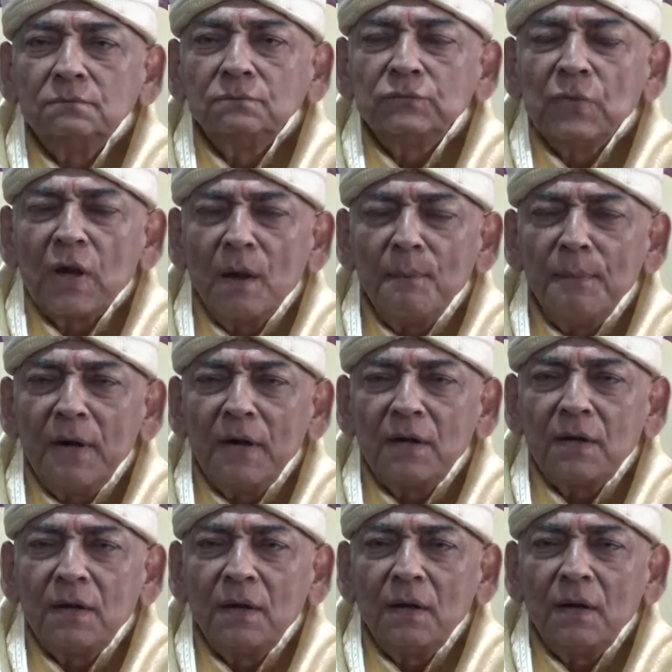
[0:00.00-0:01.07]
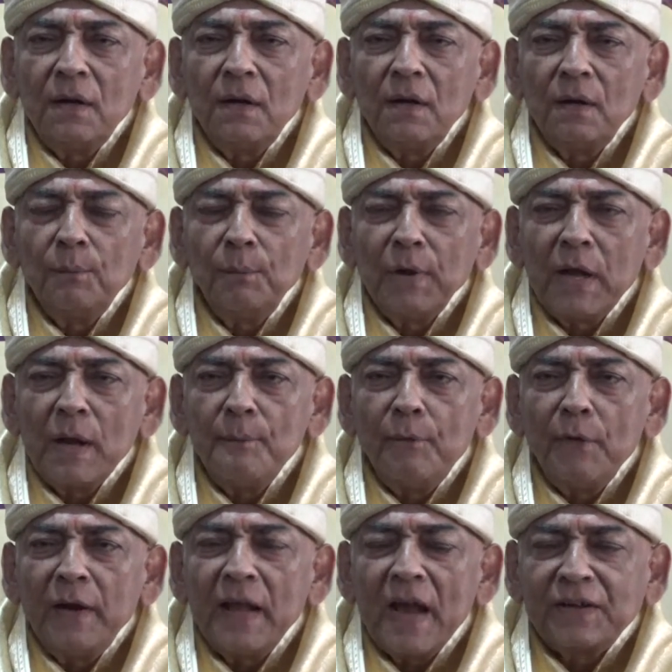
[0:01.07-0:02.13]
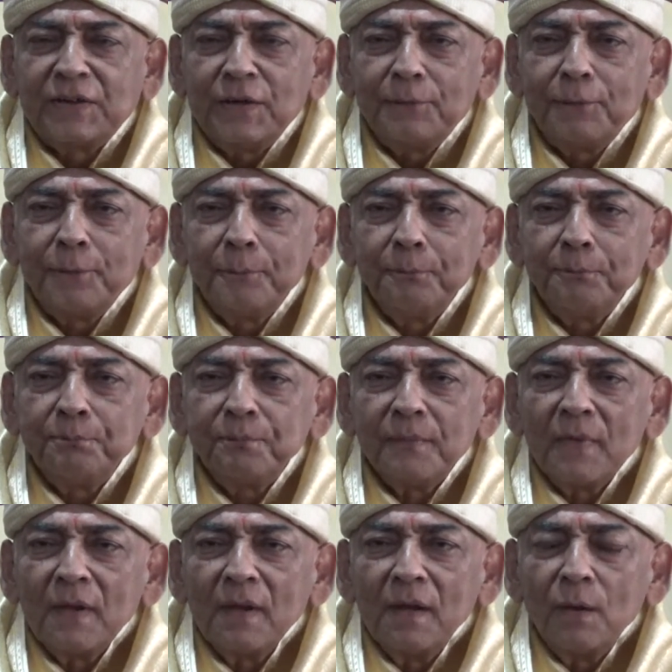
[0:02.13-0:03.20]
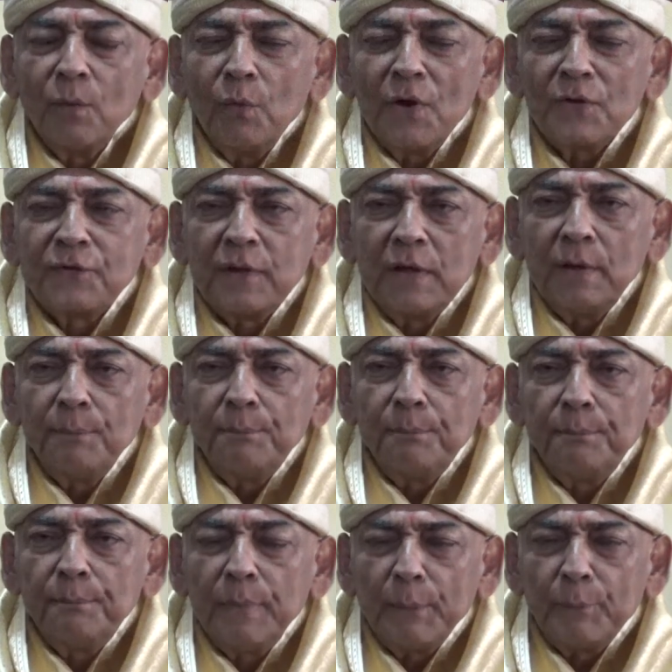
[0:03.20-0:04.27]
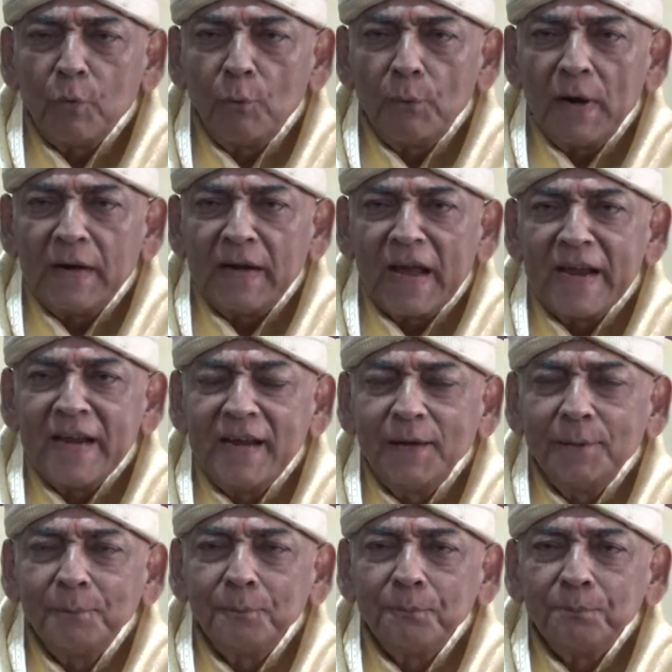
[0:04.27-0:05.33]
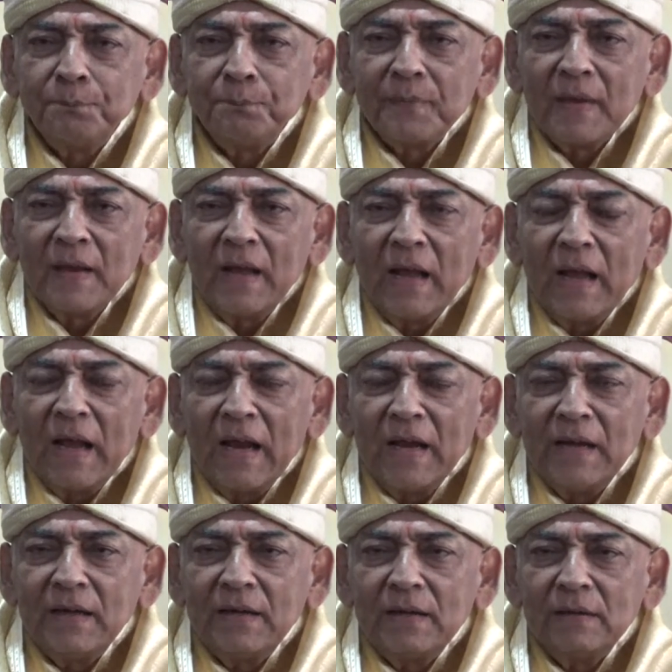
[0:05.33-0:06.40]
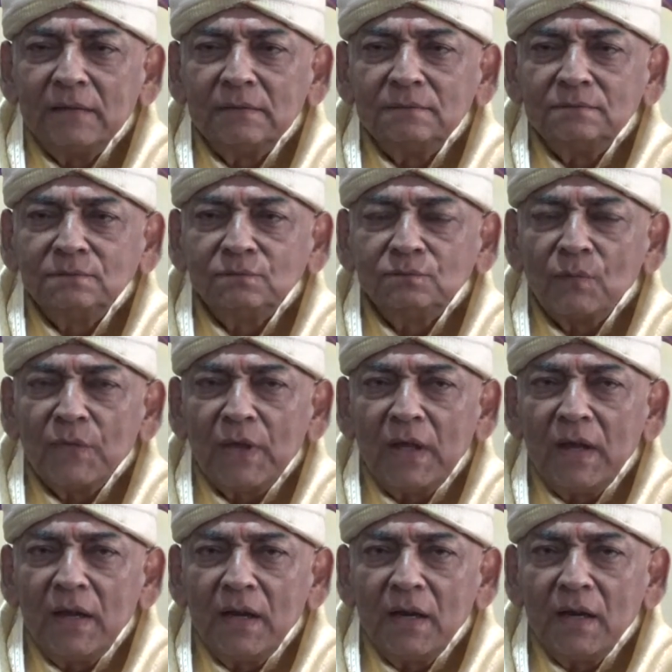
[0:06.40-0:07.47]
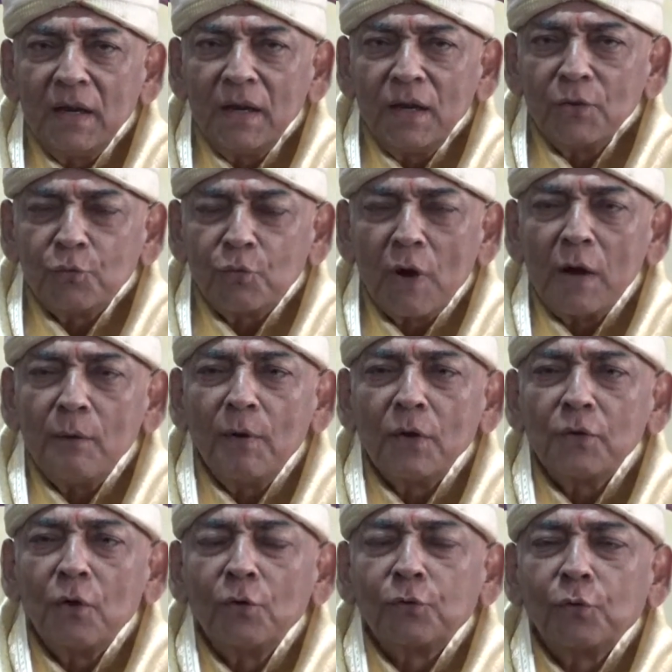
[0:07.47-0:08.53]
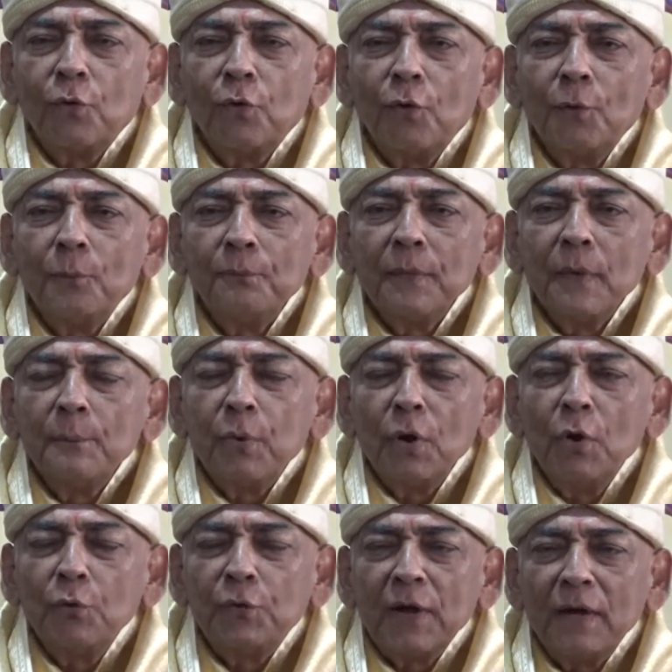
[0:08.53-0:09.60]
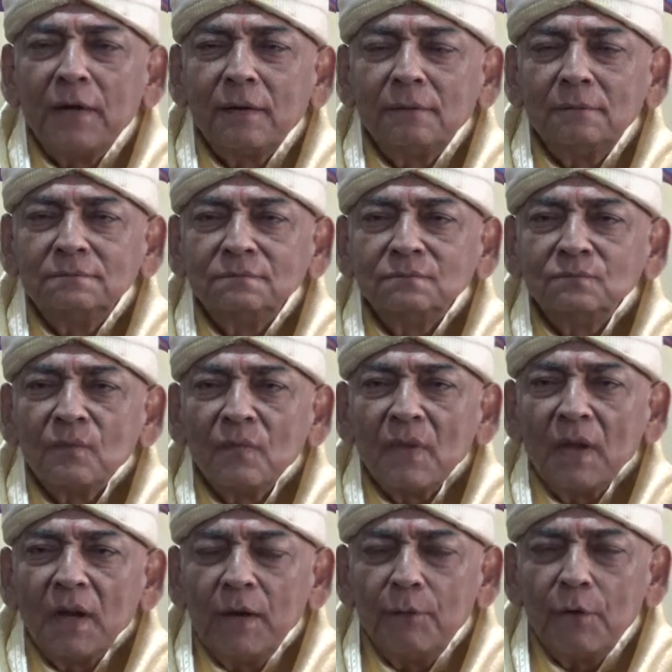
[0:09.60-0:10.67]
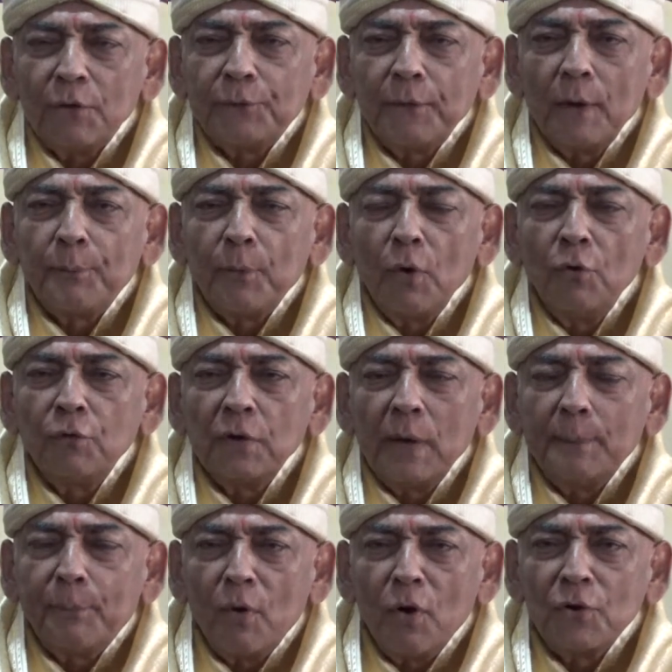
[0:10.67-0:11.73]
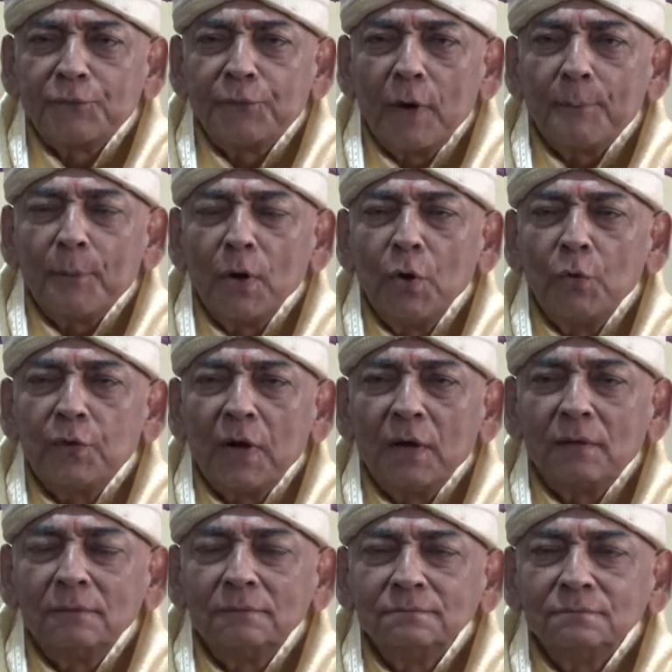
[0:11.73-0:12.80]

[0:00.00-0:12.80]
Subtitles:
the government became very active once the people were dying and the soil was also polluted, rivers were polluted, ponds were polluted.